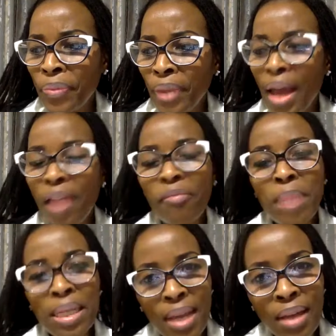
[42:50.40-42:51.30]
I have
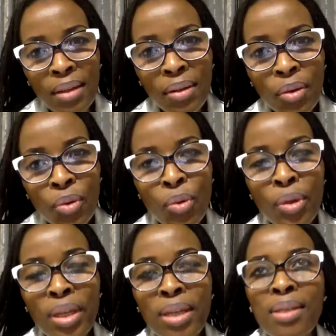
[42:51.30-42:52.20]
my son who
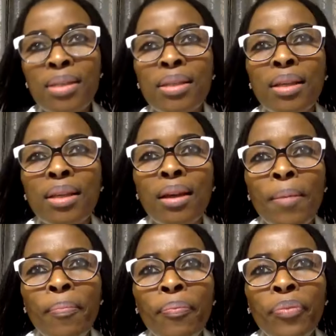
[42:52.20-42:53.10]
is
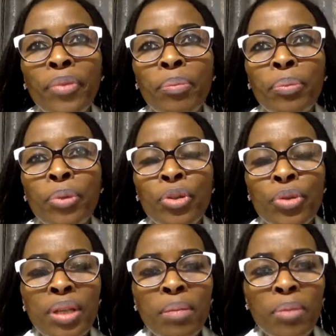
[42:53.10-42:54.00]
um,
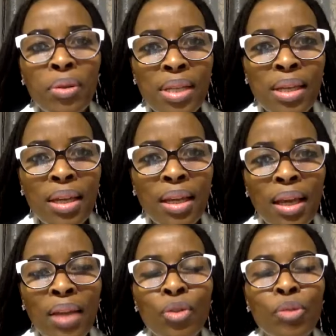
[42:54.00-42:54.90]
producing music
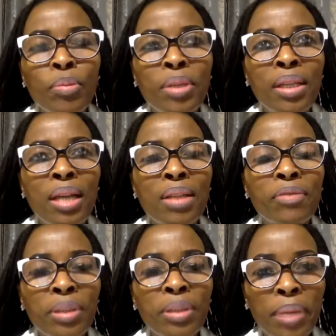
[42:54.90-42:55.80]
and to me that's
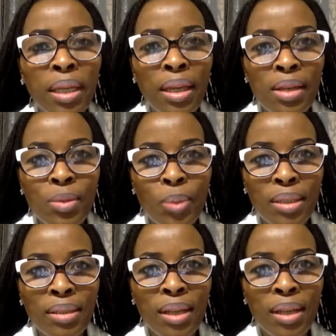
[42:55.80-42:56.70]
filming as
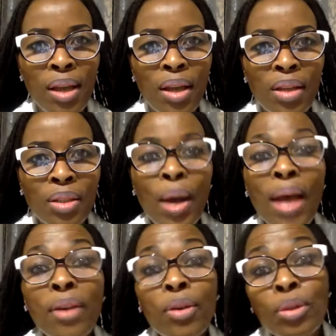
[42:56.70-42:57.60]
well. So
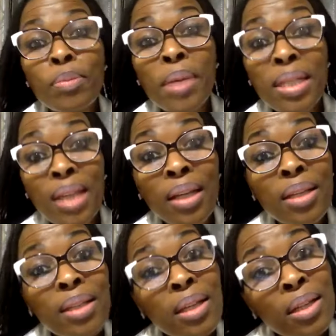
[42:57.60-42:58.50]
I use my son.
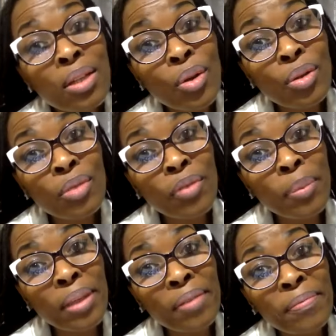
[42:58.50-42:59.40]
He's a resource for
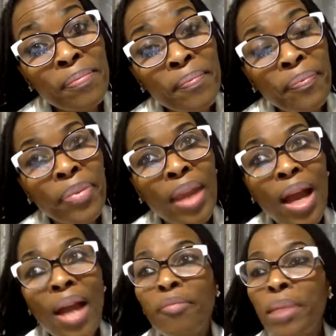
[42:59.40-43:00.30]
me.
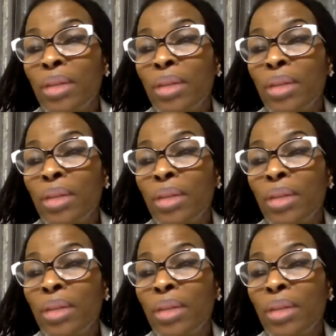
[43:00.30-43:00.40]
I have my